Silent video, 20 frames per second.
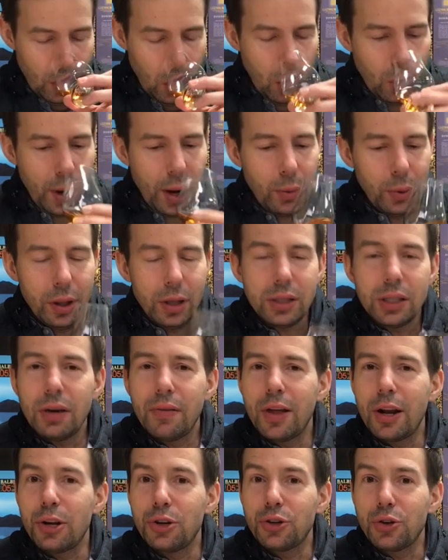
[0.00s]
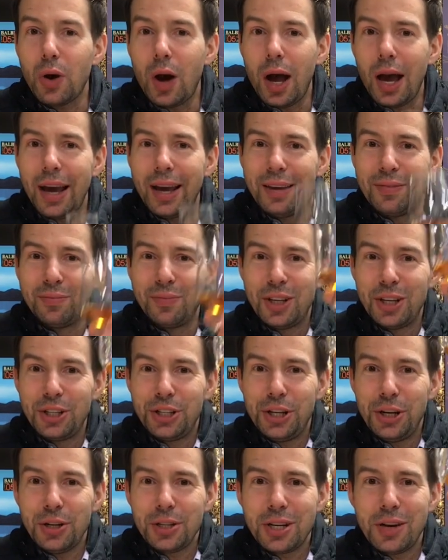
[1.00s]
All right, well, let's give that a try.
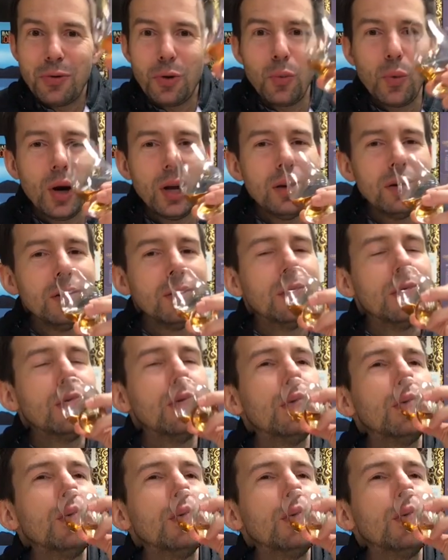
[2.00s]
Cheers, everyone.